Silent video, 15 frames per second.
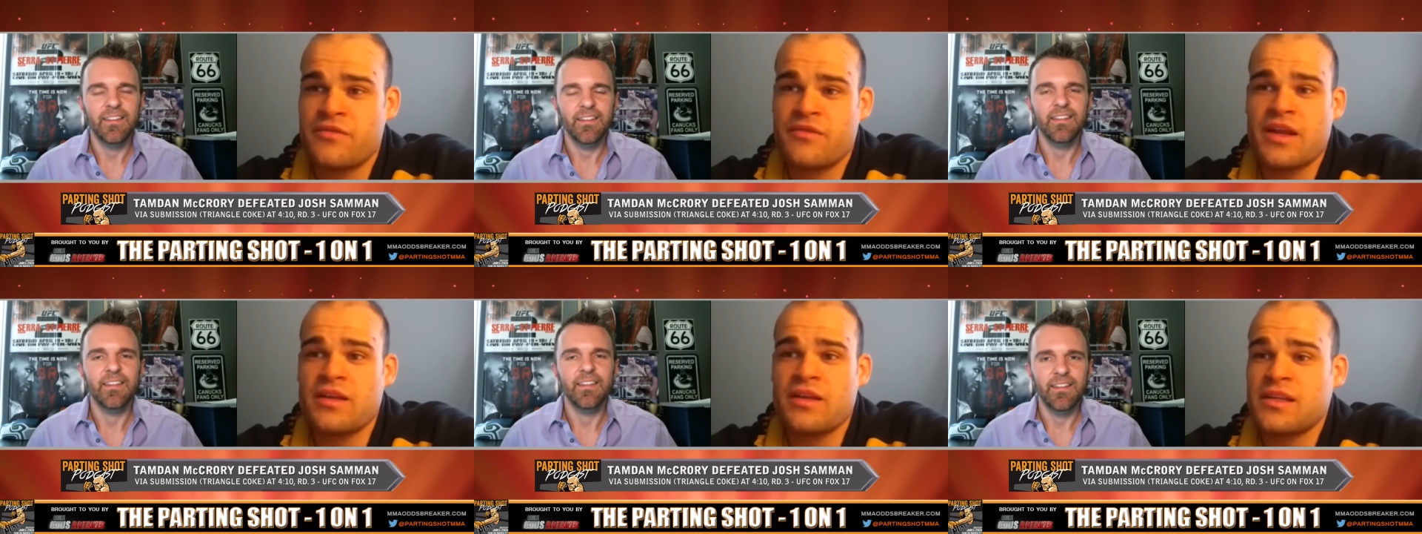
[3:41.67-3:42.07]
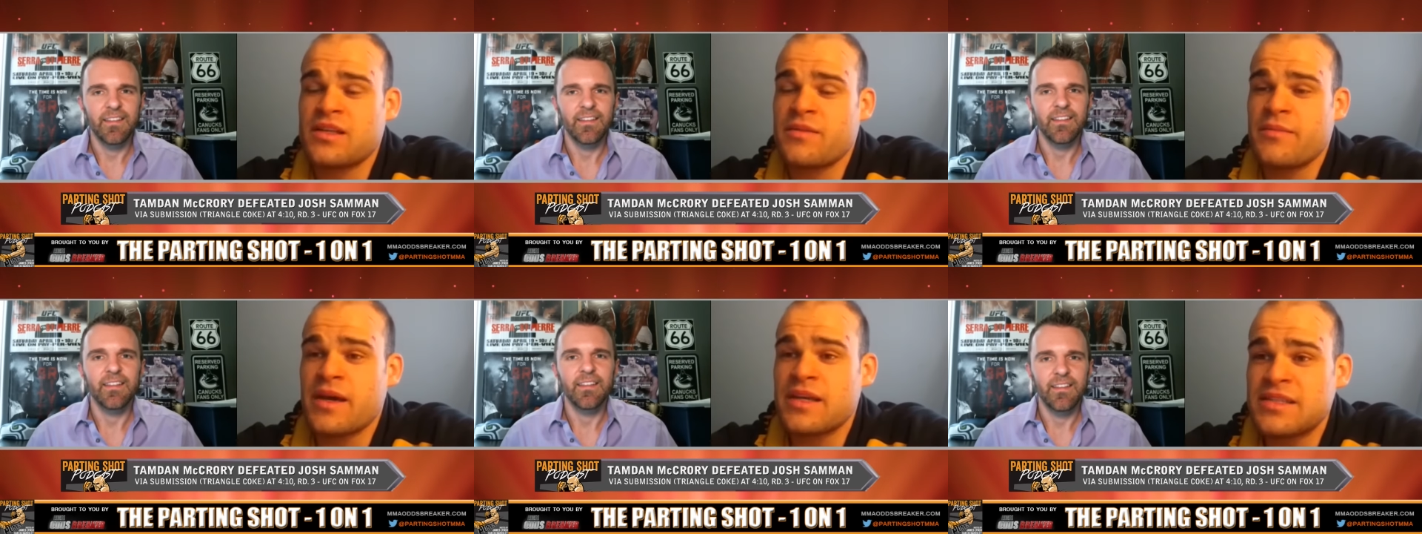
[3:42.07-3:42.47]
Speaker 1: of and I
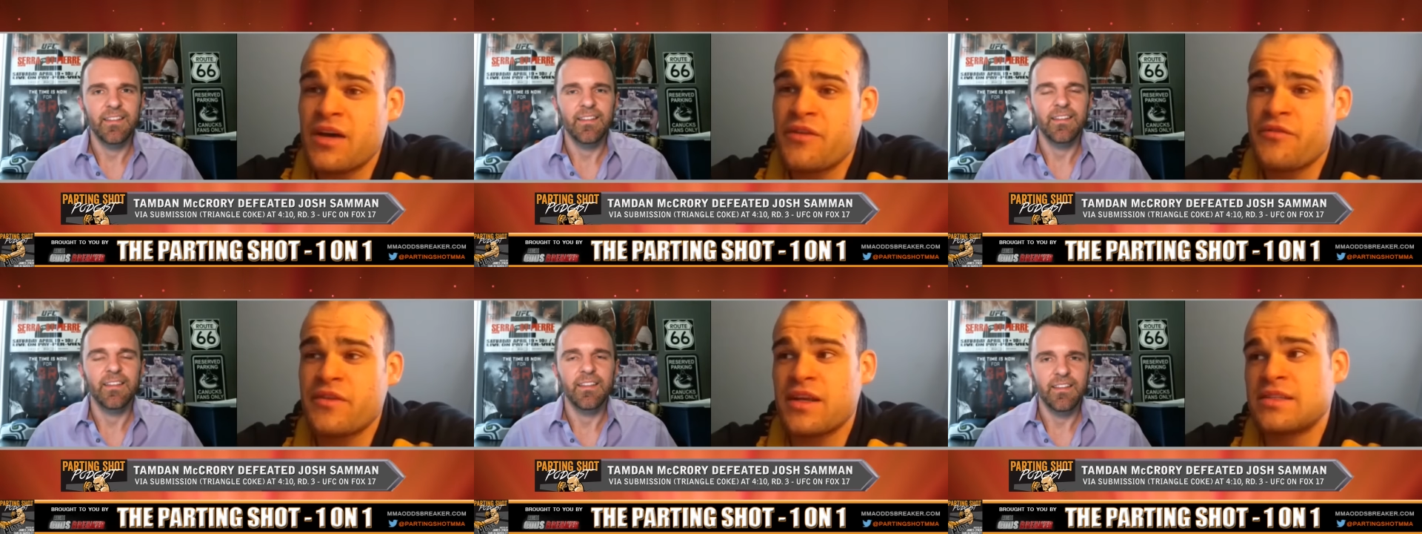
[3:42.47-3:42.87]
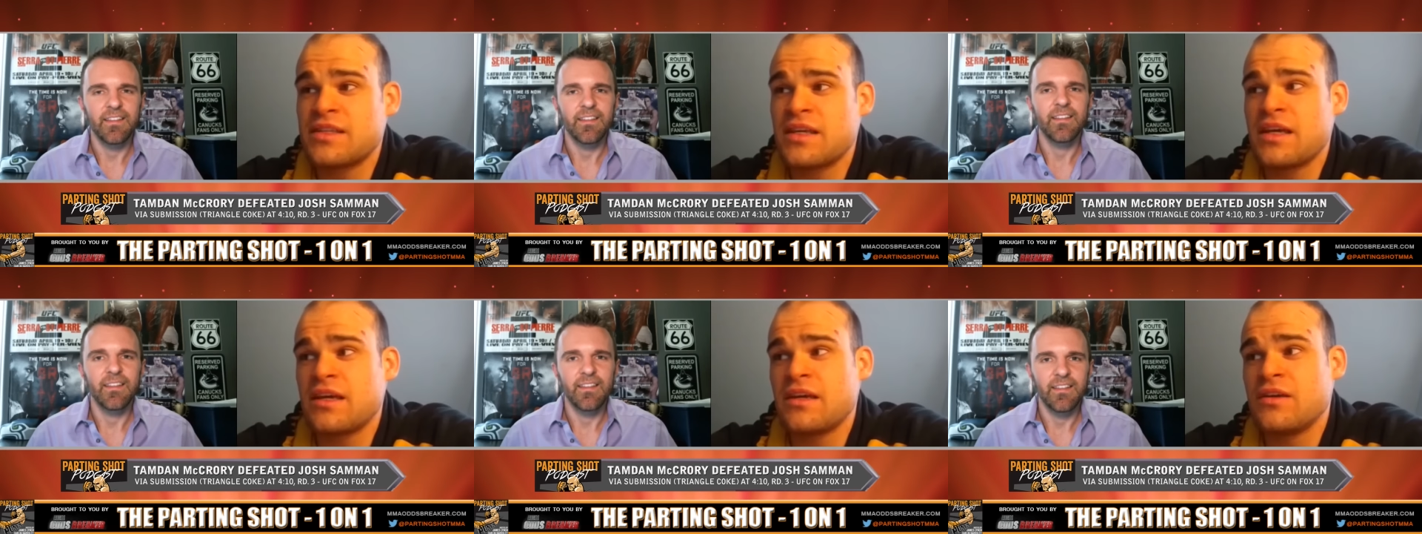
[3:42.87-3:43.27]
look to myself and I
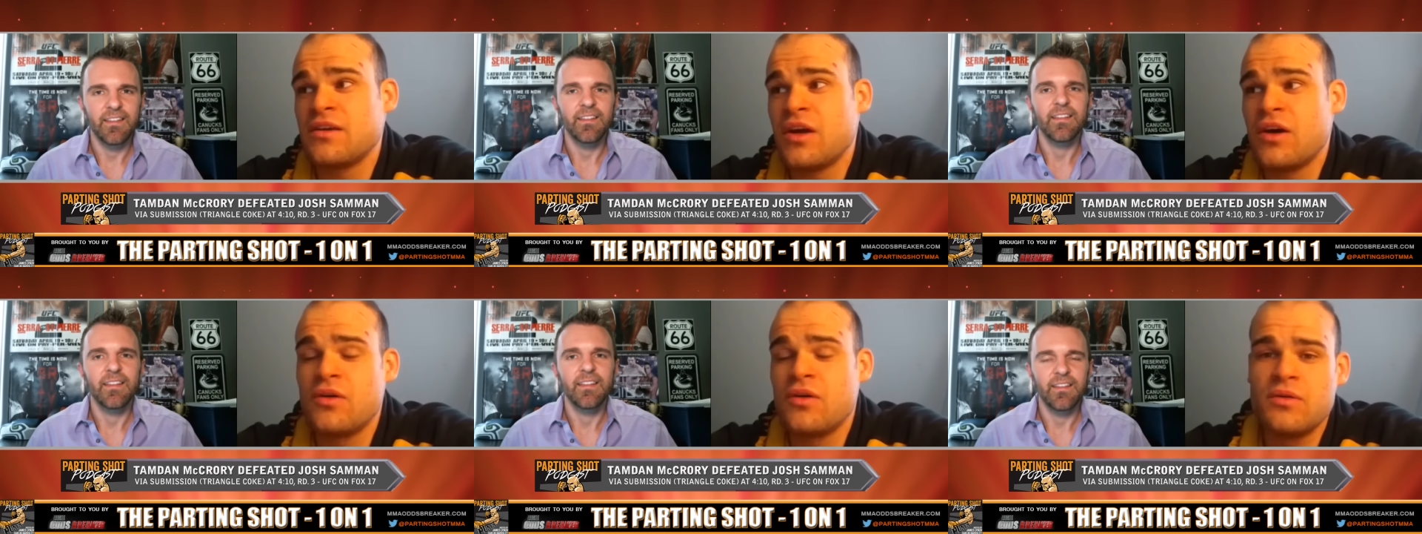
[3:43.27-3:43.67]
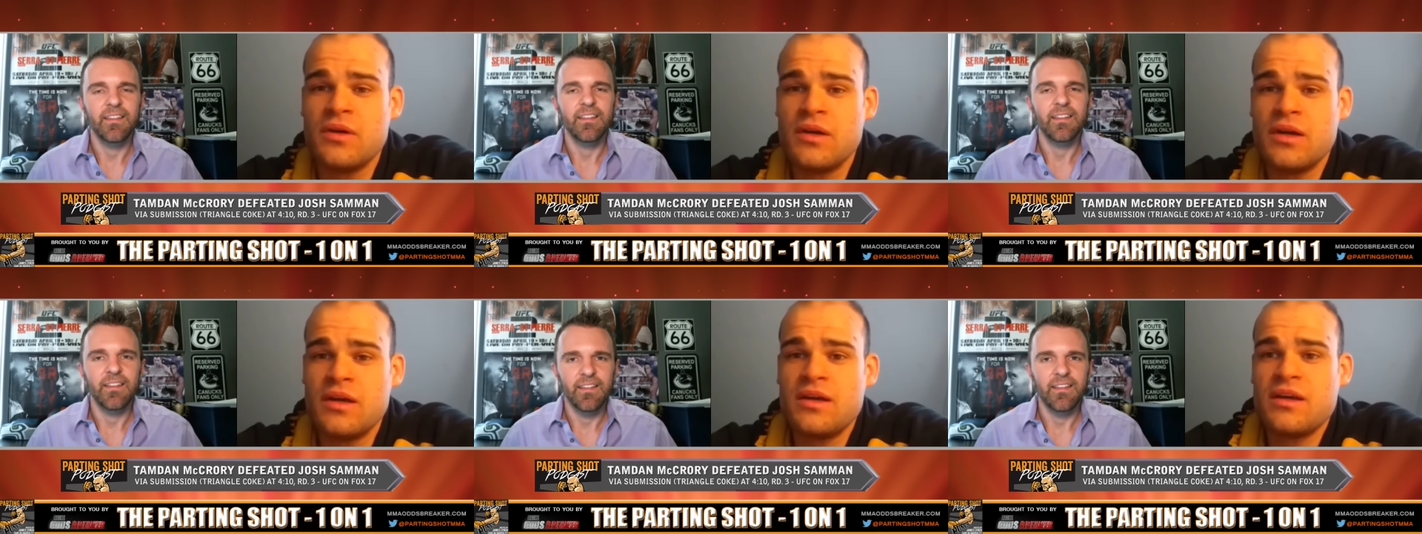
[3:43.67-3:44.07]
say, you know,